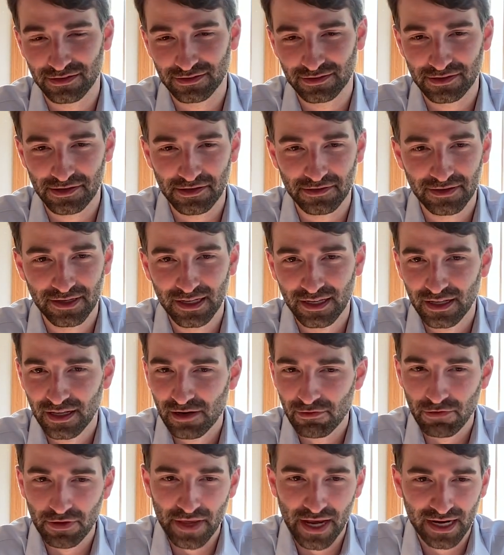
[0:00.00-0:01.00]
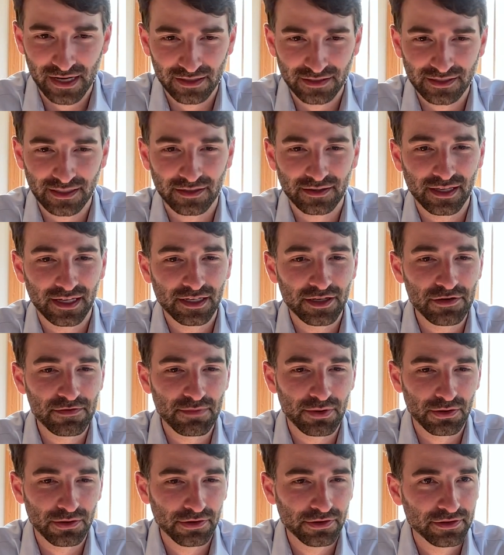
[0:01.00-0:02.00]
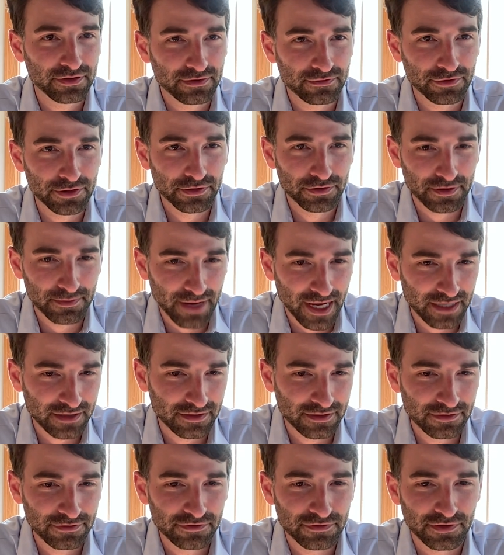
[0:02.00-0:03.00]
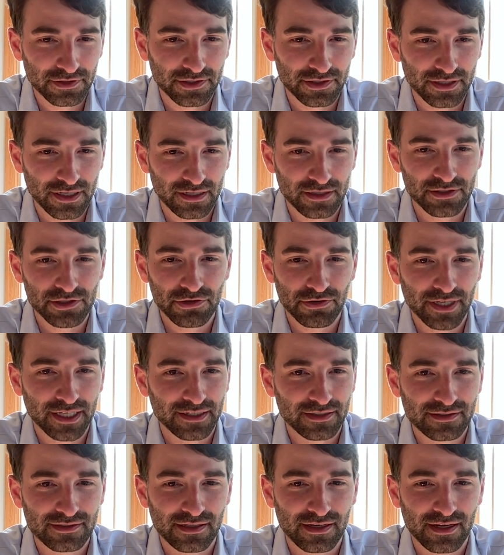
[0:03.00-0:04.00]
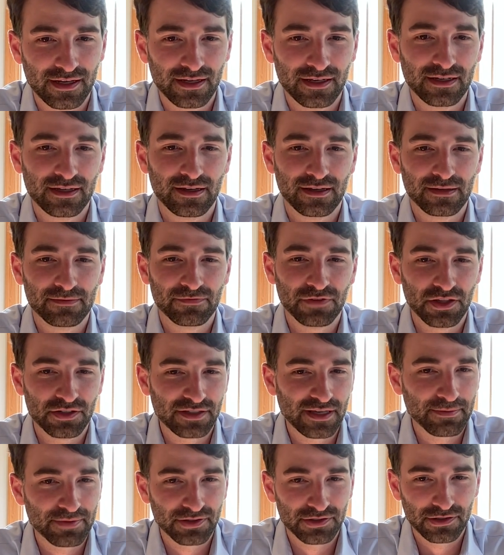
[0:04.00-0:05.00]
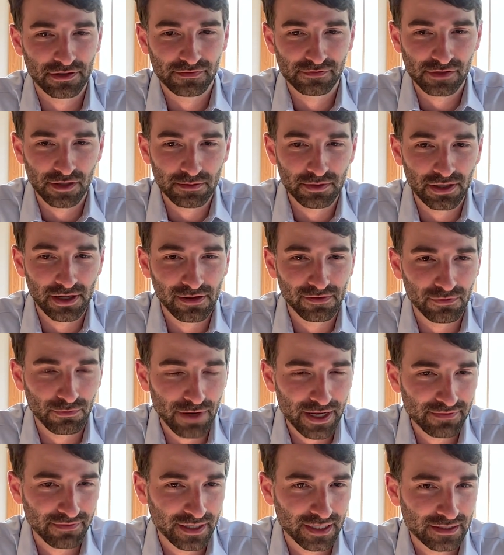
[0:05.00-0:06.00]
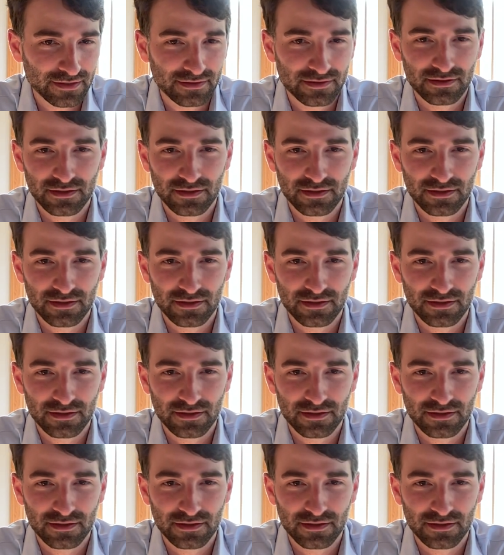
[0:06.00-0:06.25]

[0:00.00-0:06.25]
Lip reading: So with that, I would thank you both, Ruth and Matthew, for joining us today for this episode of Global Health Wavelengths.